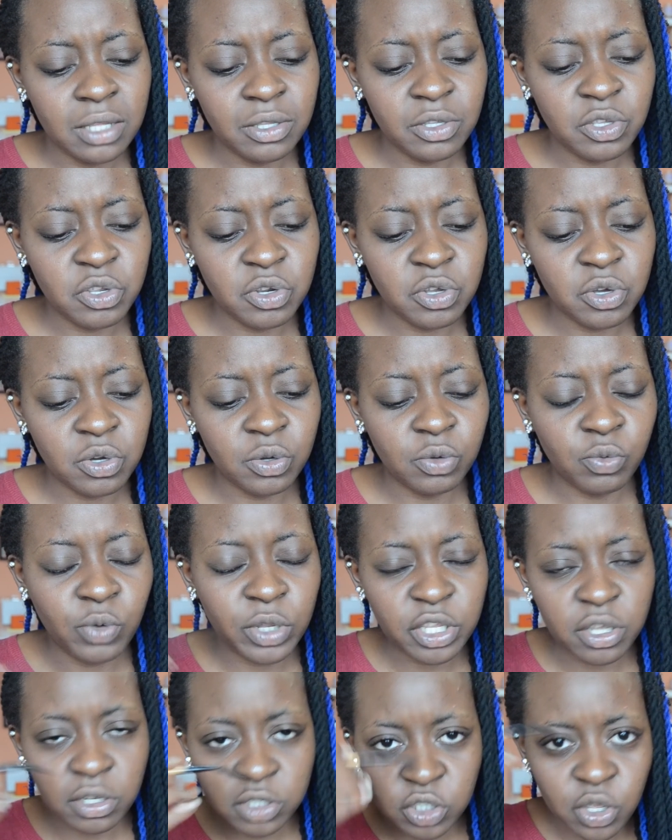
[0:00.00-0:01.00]
You know,
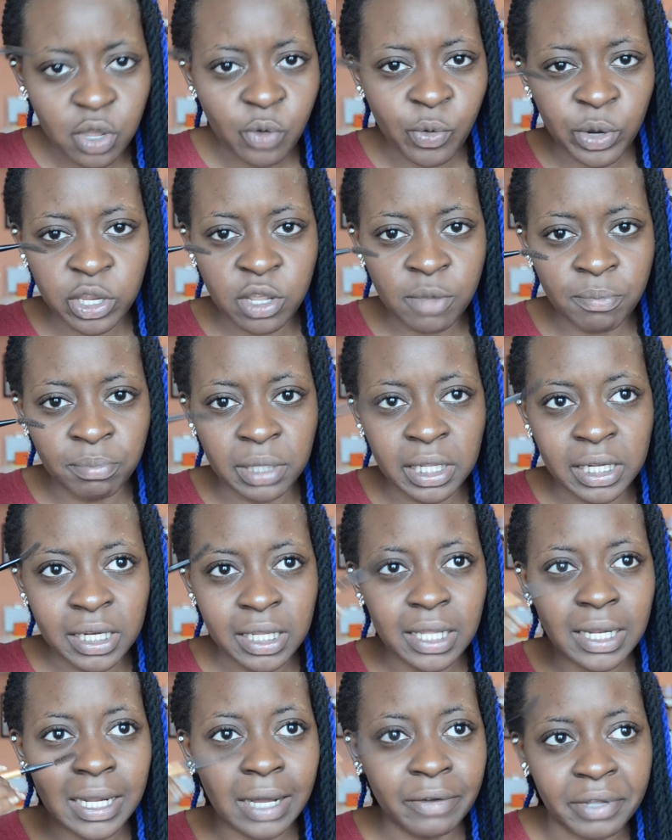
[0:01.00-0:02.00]
when you're
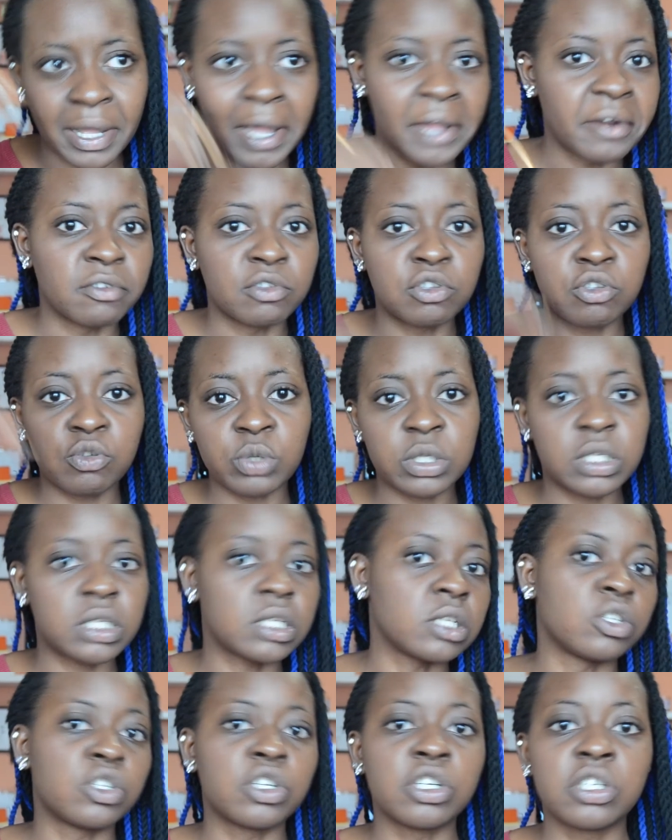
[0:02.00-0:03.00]
blending it out, it kind of twists
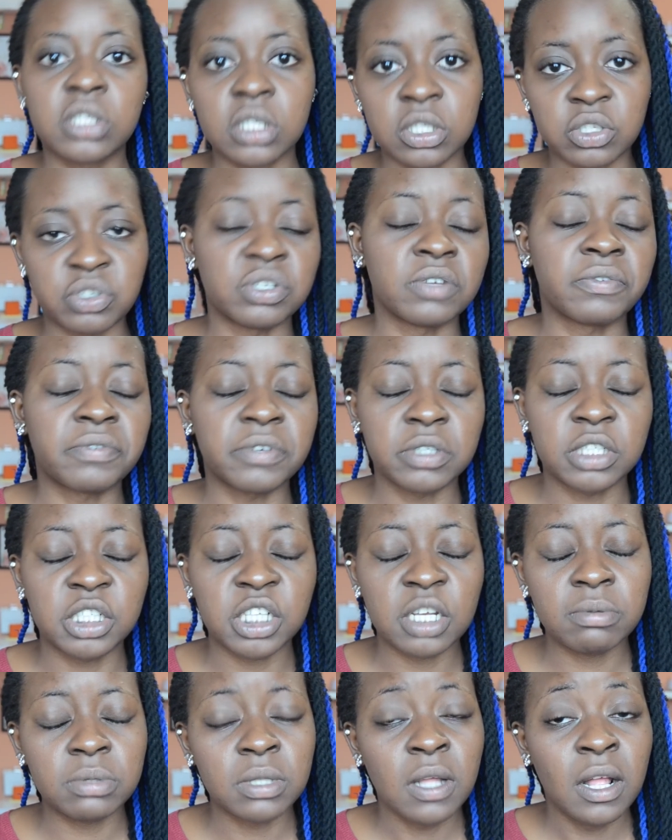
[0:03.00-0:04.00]
and turns into different
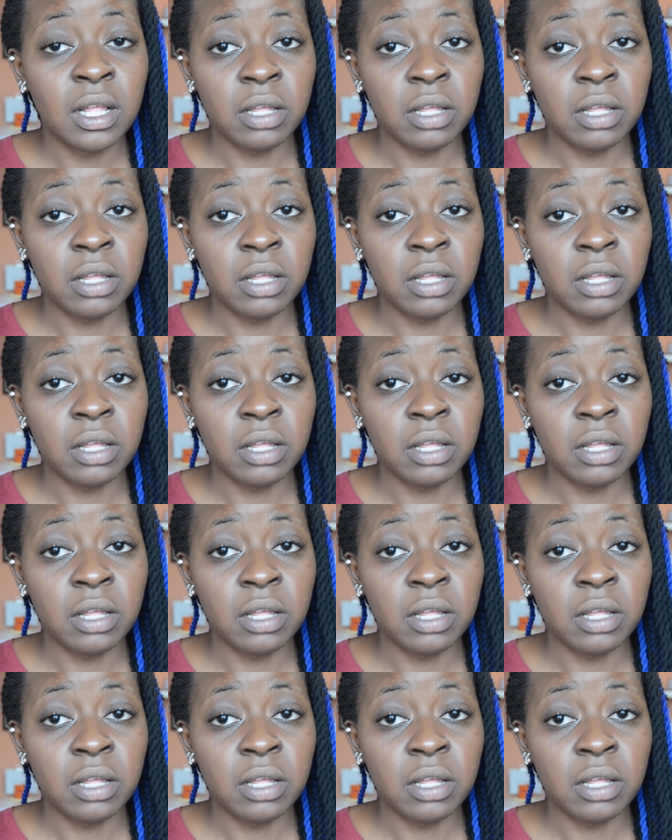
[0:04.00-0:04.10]
shapes.